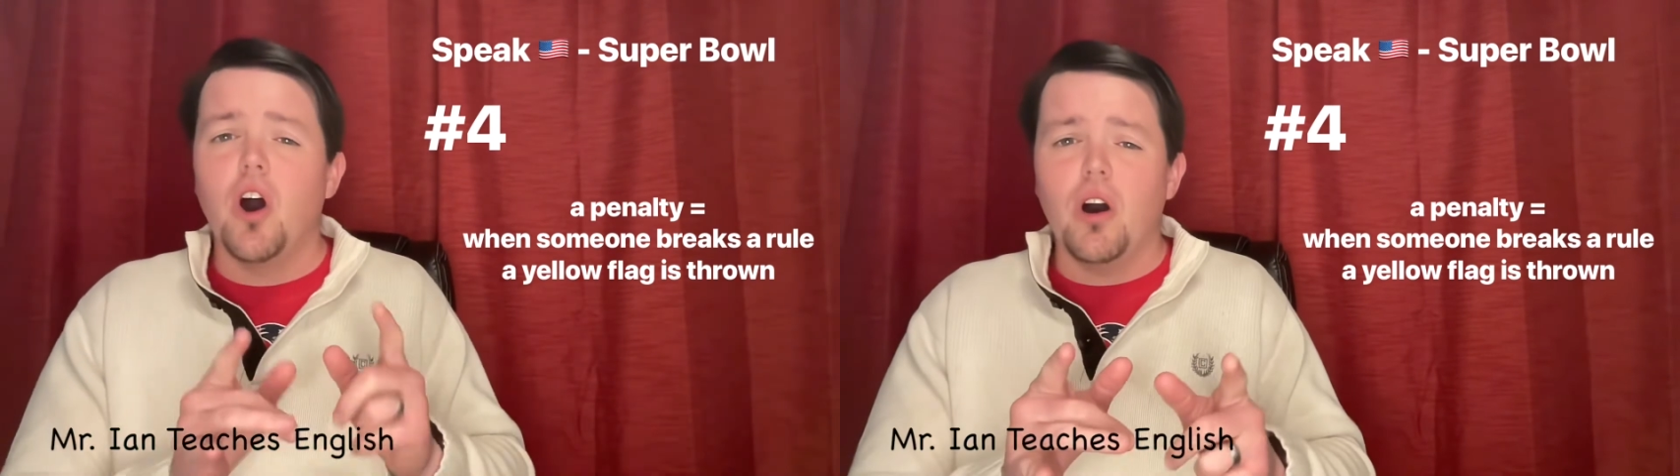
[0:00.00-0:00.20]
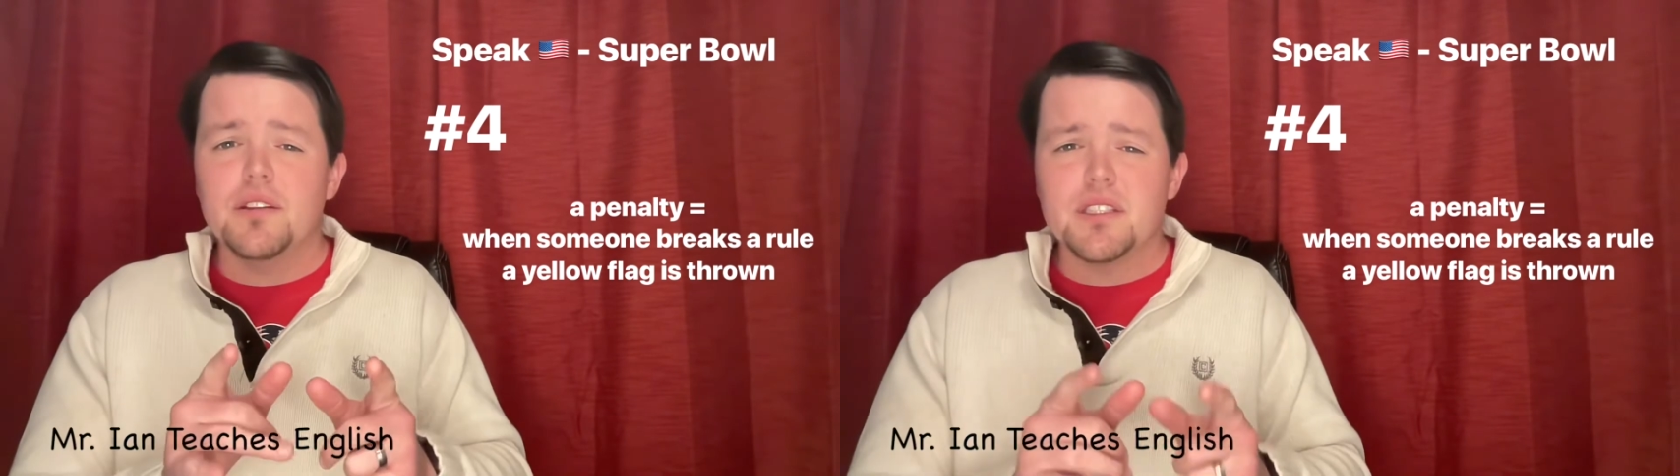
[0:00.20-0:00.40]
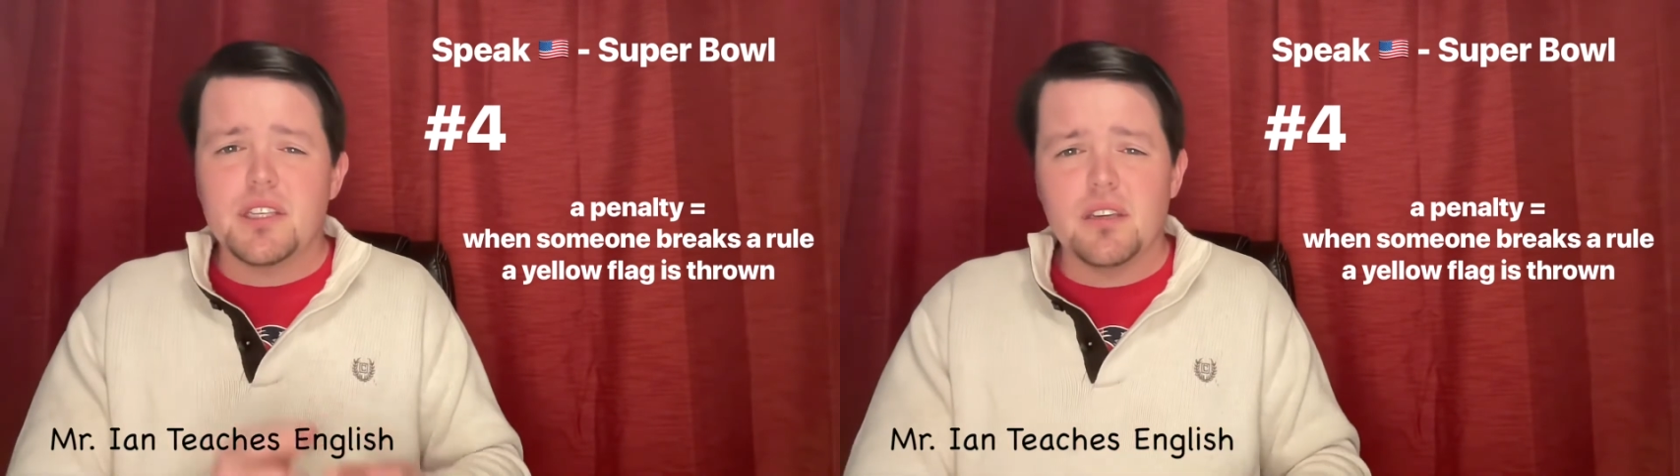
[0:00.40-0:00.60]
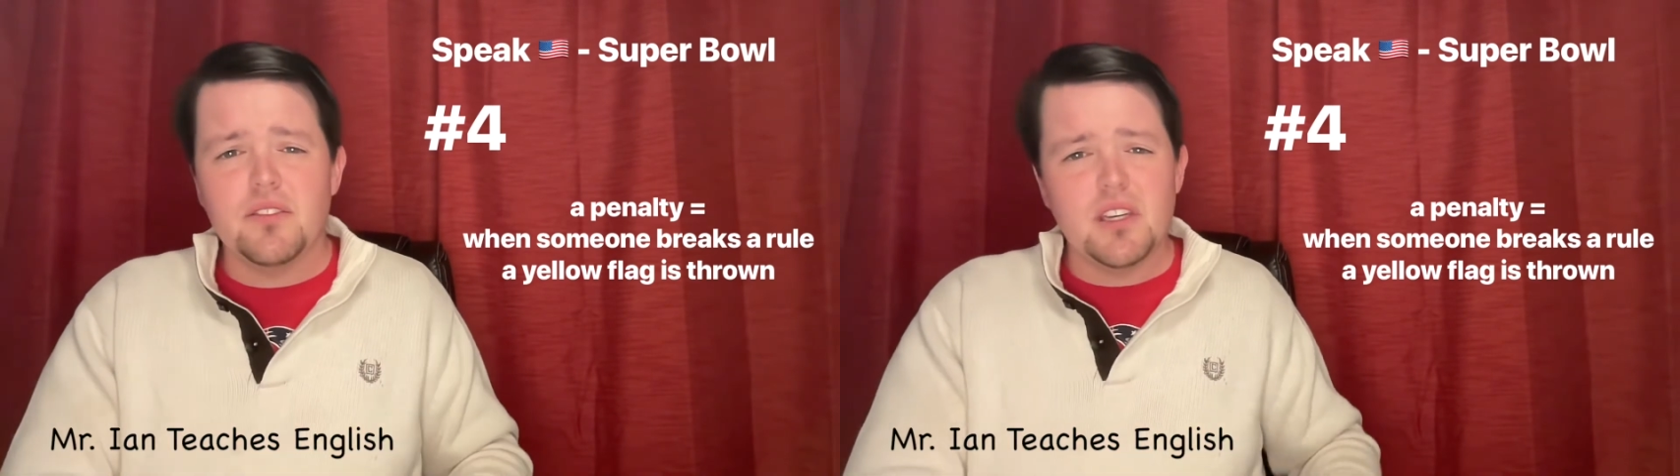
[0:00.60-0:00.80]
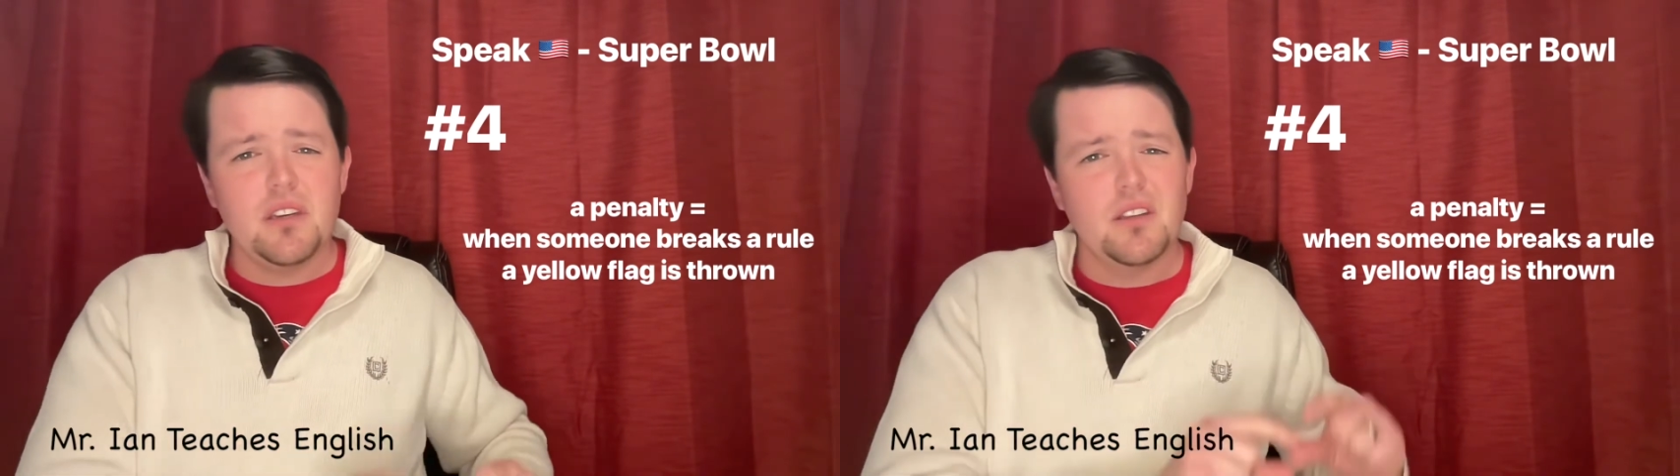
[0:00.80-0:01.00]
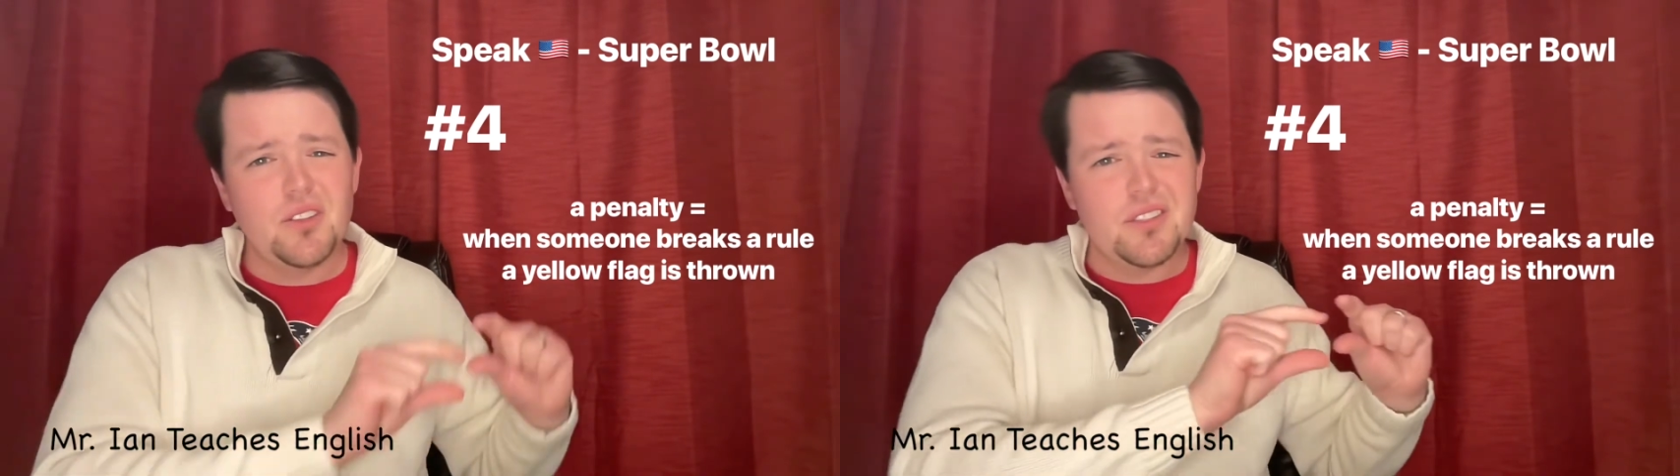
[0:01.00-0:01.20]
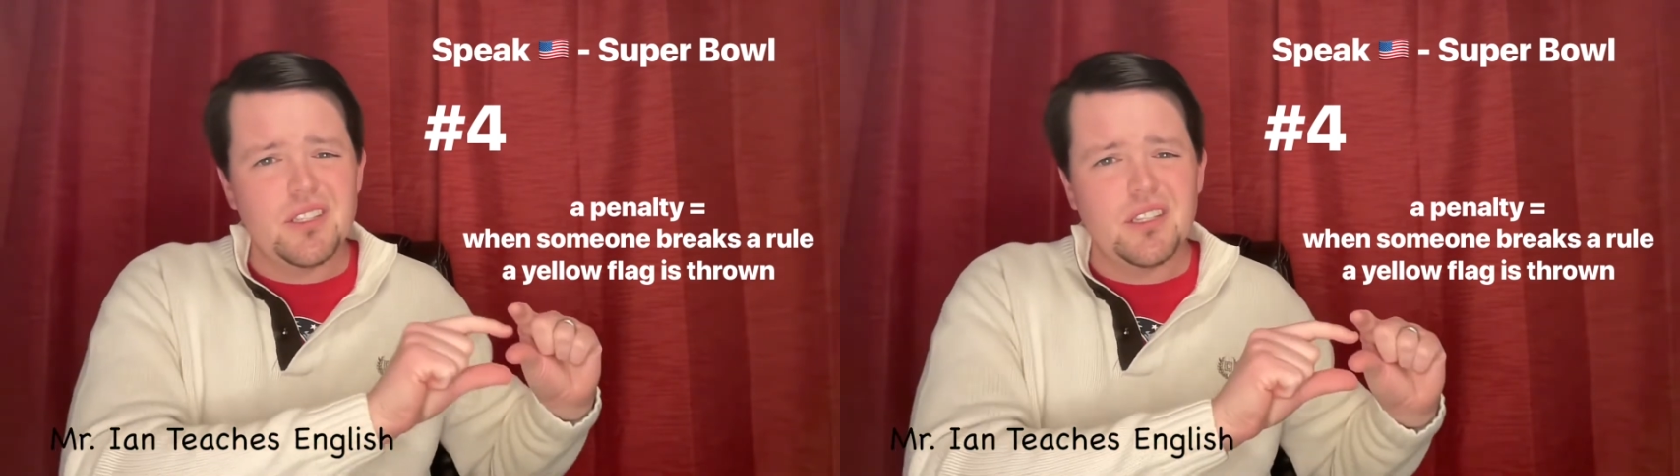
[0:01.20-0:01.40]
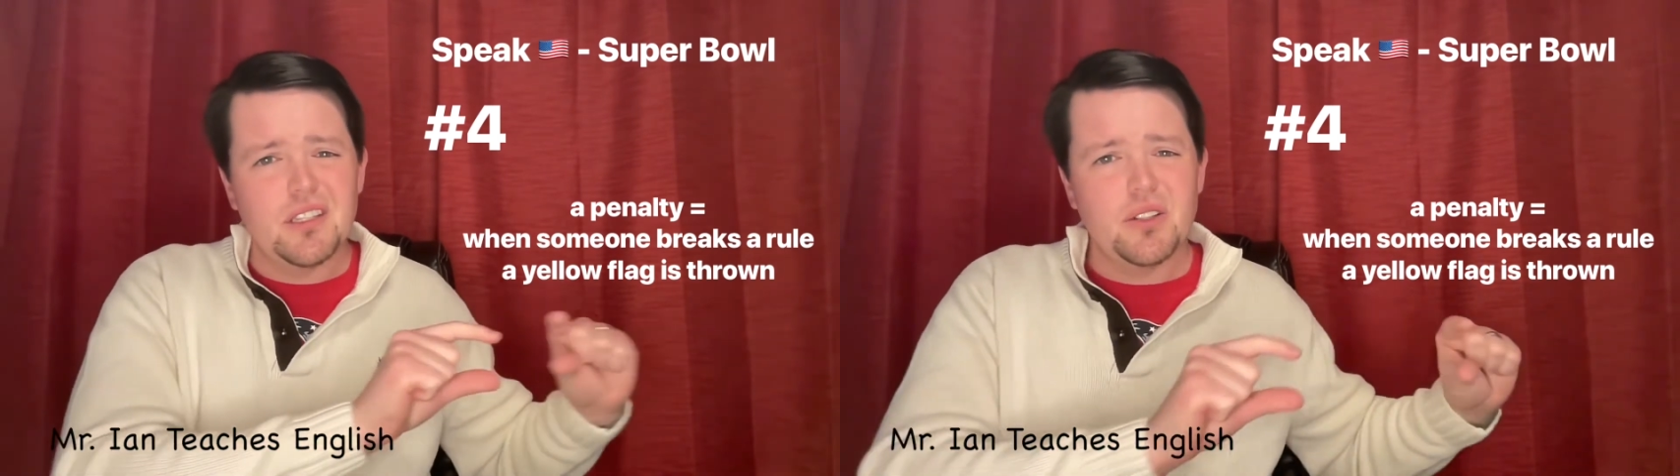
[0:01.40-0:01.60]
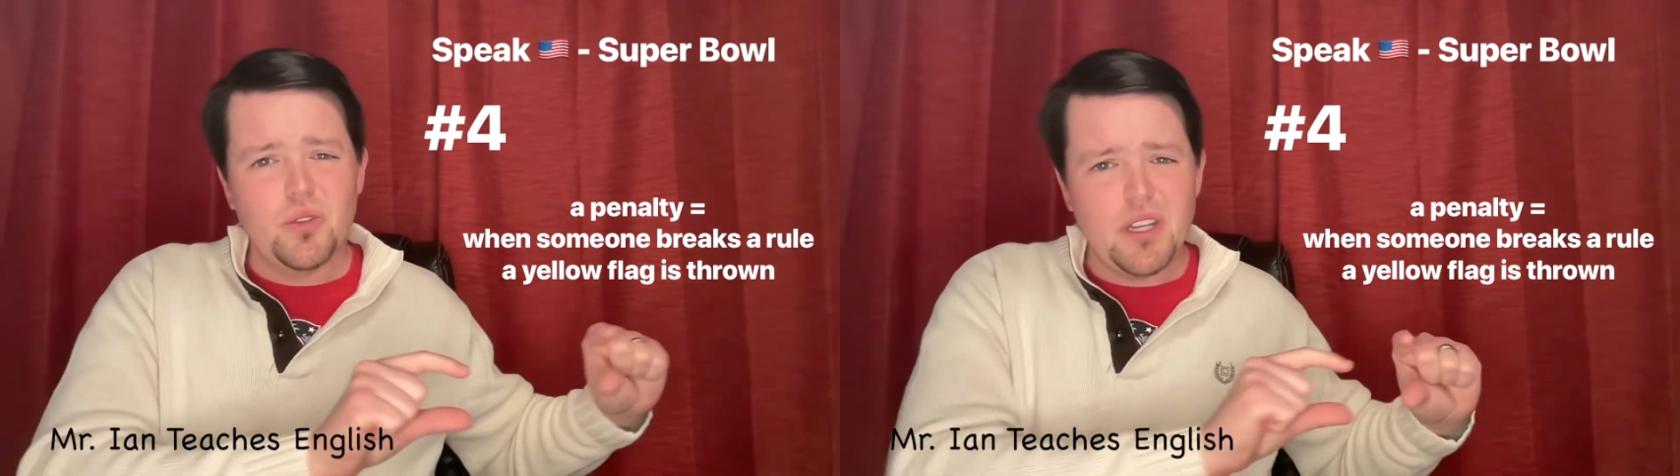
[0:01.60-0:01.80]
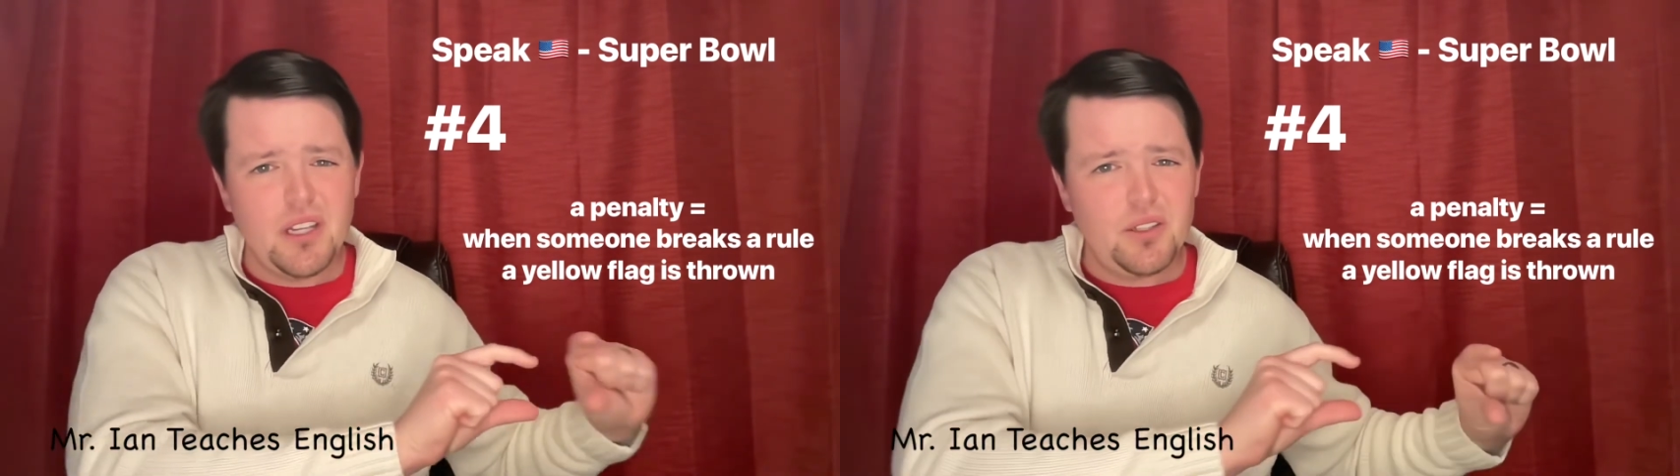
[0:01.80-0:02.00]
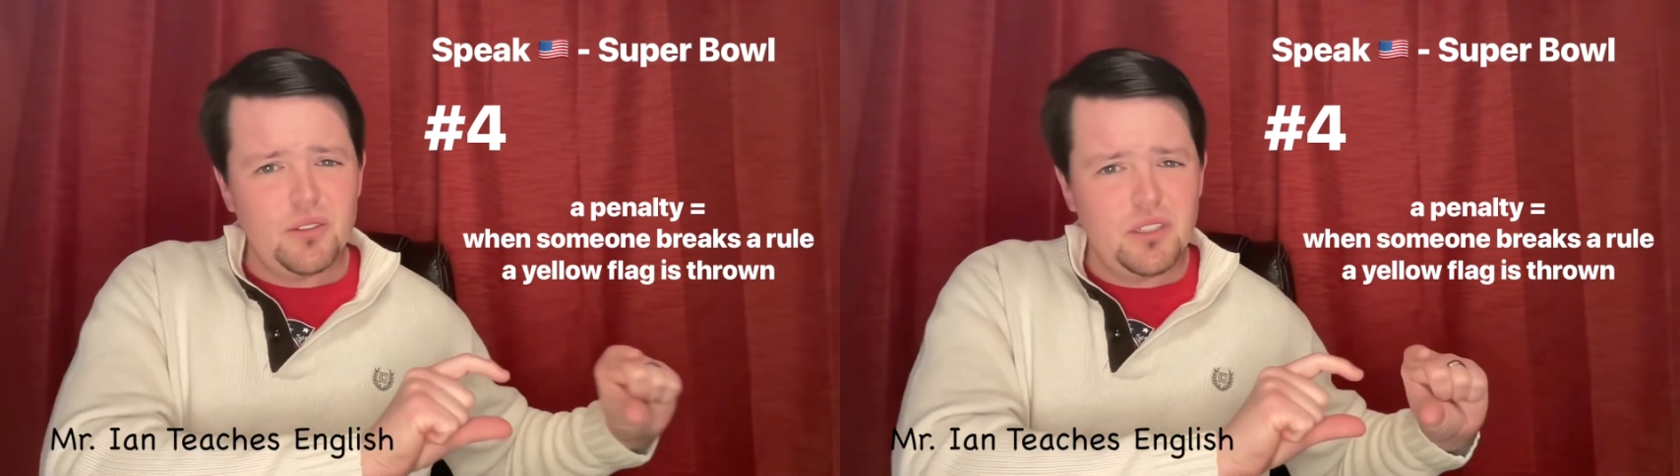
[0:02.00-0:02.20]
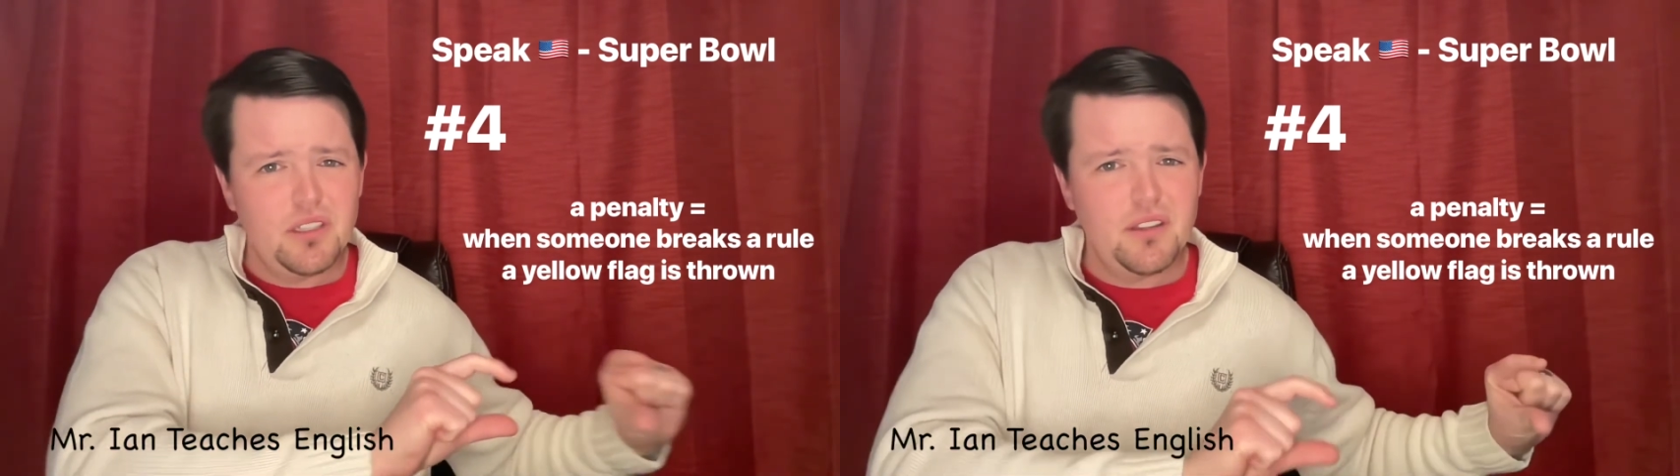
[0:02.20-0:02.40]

On the TV, you'll see a little yellow